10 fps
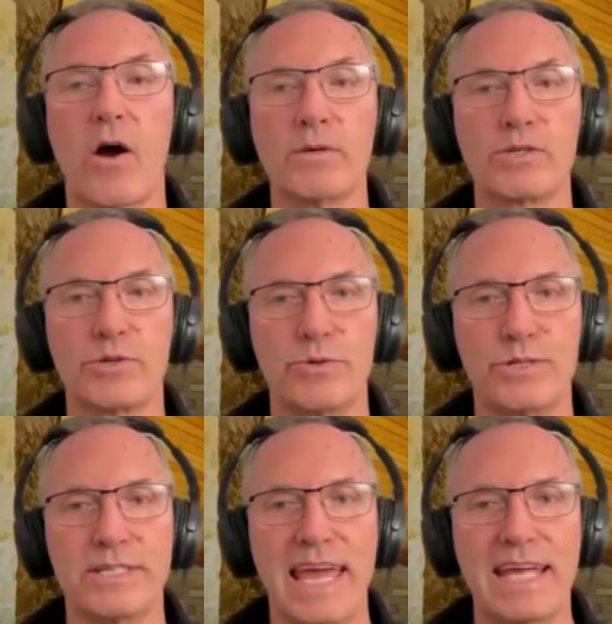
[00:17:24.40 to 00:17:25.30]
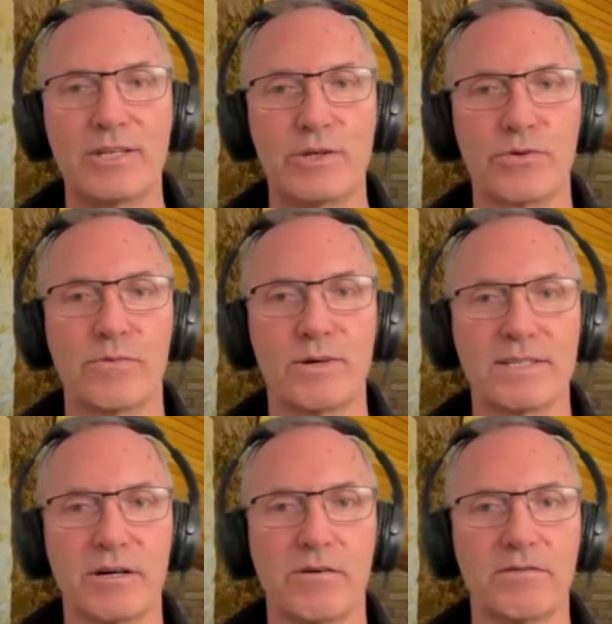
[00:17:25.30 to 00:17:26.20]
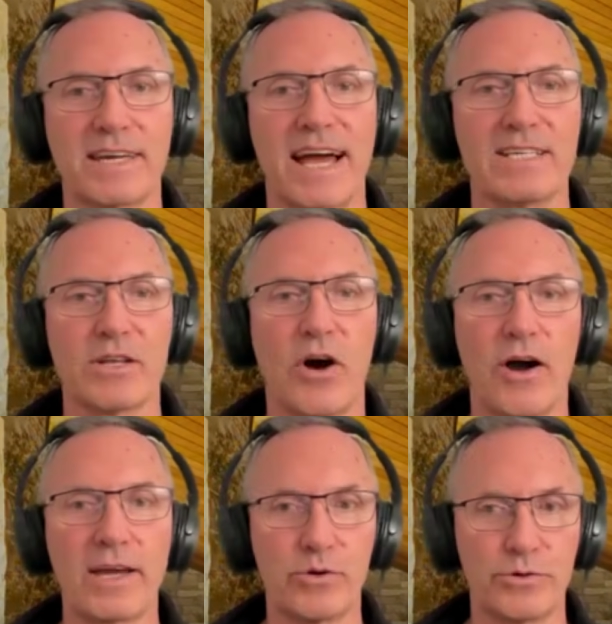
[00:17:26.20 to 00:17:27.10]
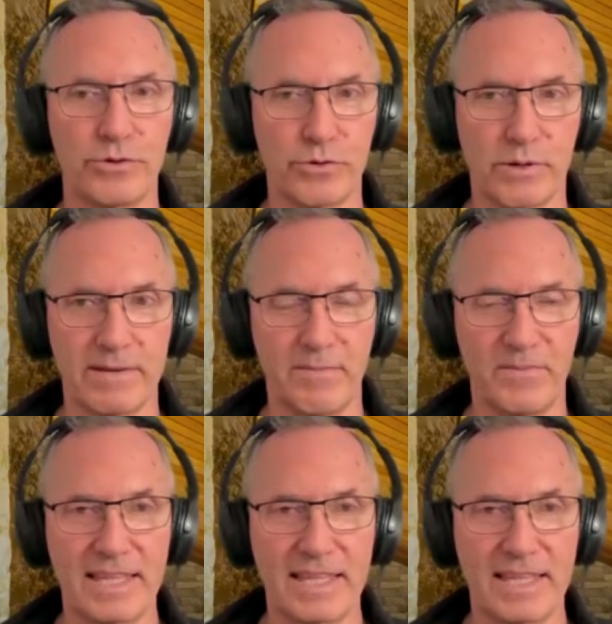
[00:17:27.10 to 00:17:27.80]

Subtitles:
I was too scared to do it myself in case I couldn't do it.